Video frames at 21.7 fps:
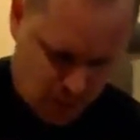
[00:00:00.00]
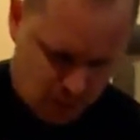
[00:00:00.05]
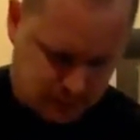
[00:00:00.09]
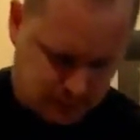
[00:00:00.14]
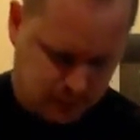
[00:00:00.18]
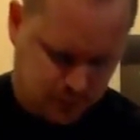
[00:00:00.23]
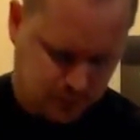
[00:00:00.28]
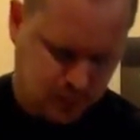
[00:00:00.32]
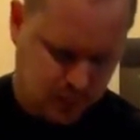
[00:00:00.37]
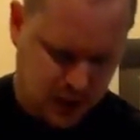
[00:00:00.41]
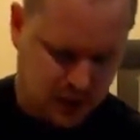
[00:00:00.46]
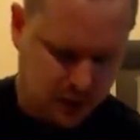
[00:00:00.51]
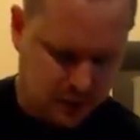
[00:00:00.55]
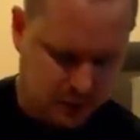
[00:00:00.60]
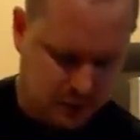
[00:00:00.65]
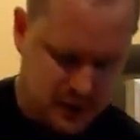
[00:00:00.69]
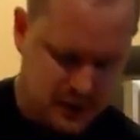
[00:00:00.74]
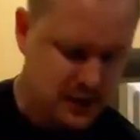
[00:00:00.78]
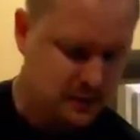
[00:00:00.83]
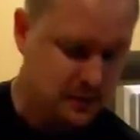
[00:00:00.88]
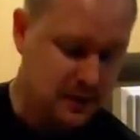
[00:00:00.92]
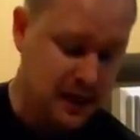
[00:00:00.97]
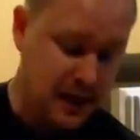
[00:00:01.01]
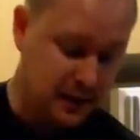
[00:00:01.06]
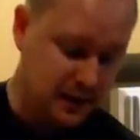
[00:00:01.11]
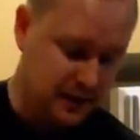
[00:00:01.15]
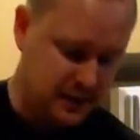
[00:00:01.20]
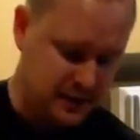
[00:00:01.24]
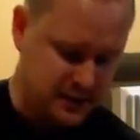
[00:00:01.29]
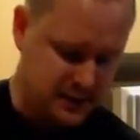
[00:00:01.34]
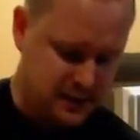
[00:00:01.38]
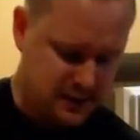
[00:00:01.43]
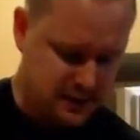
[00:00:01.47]
And the reason I'm cutting
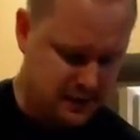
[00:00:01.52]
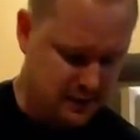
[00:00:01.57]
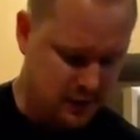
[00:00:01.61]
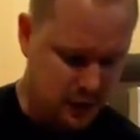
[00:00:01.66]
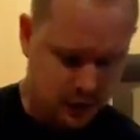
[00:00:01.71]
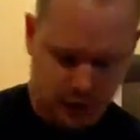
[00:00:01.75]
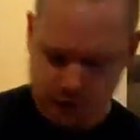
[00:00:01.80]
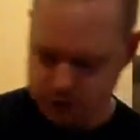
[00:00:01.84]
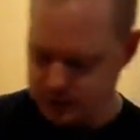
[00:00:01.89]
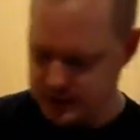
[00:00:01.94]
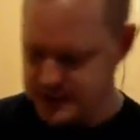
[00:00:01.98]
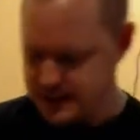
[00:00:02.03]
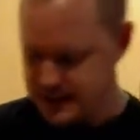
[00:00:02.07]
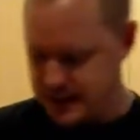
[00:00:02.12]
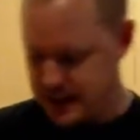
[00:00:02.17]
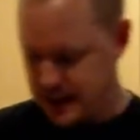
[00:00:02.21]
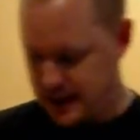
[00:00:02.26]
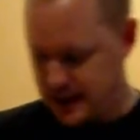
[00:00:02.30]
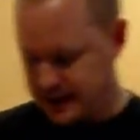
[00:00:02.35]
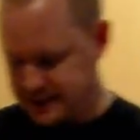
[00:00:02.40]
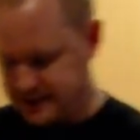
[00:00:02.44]
it is because I've got greasy hands